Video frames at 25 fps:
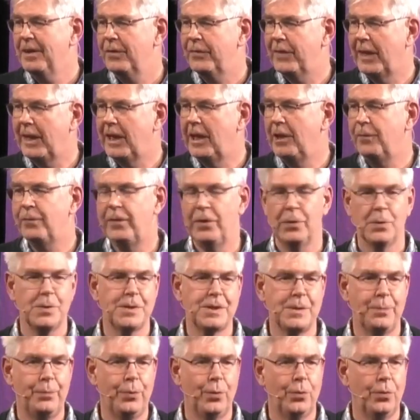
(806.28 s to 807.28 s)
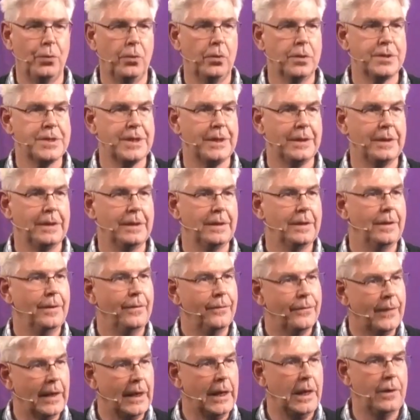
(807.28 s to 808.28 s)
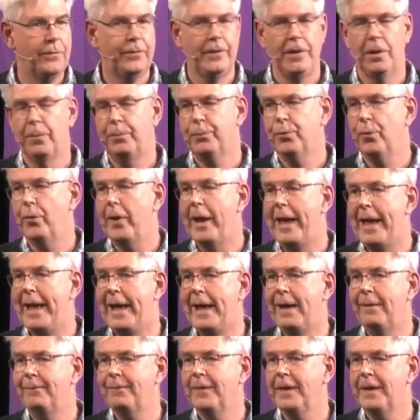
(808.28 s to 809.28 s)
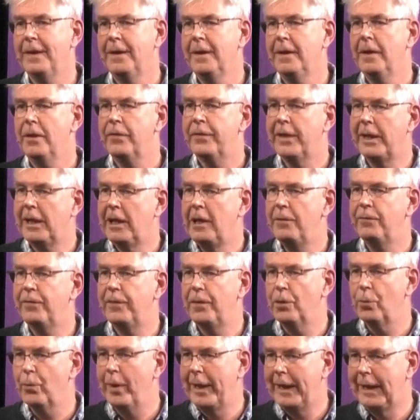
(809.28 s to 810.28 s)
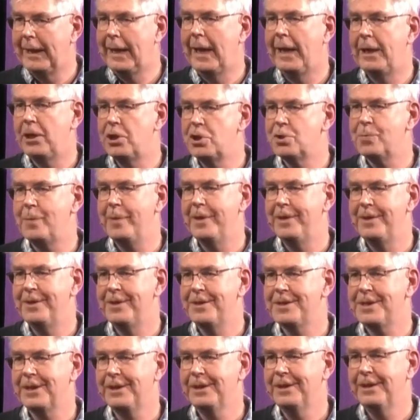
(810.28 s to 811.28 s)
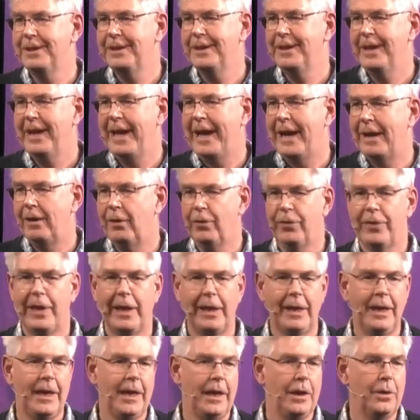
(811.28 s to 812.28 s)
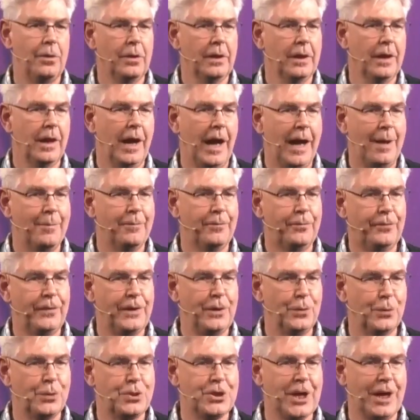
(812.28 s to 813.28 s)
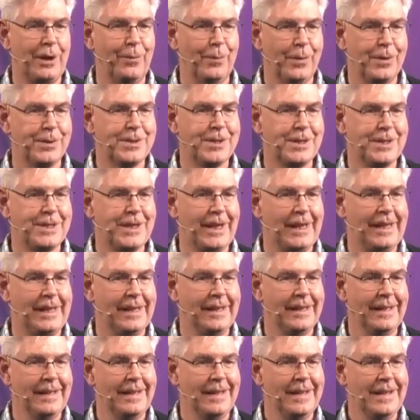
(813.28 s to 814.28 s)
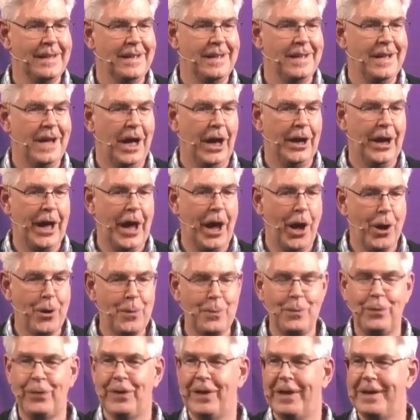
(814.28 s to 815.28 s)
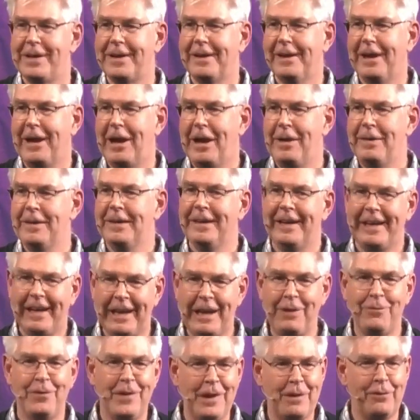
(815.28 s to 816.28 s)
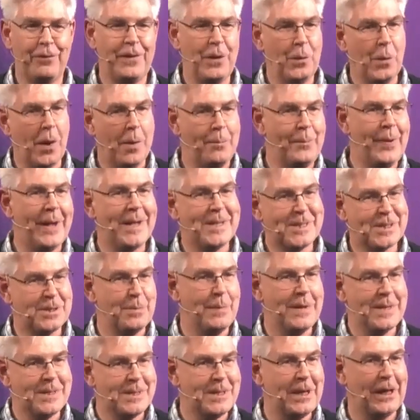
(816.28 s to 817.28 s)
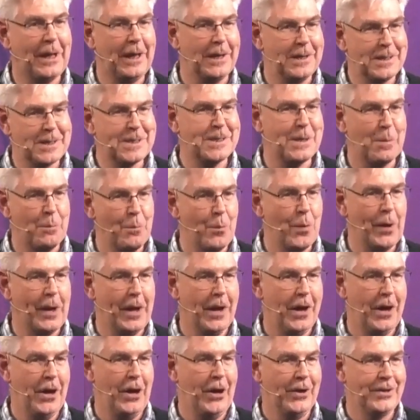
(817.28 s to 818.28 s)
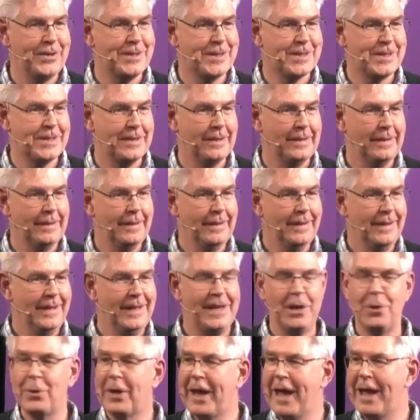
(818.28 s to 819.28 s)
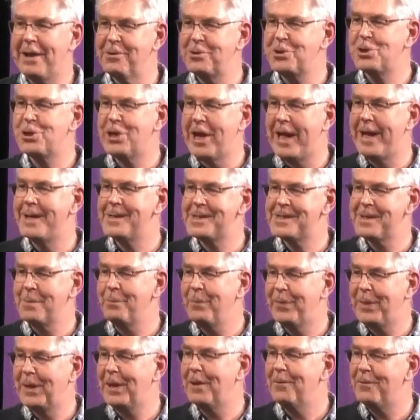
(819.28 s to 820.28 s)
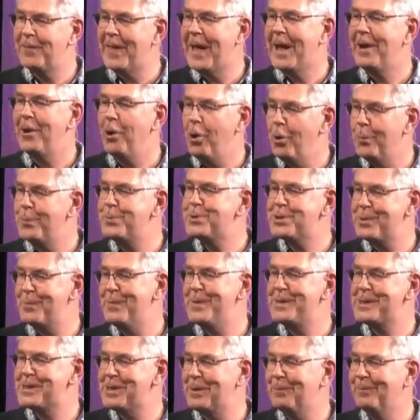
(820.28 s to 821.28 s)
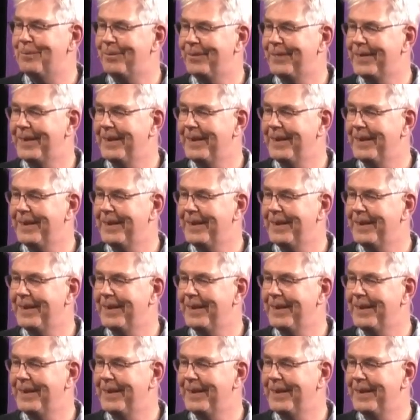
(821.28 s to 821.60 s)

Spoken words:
Thank you for your support. Thank you for your prayer. Thank you for your engagement. And thank you for your generosity. And I hope that even if you are pessimistic in some regards, you can share something of that optimism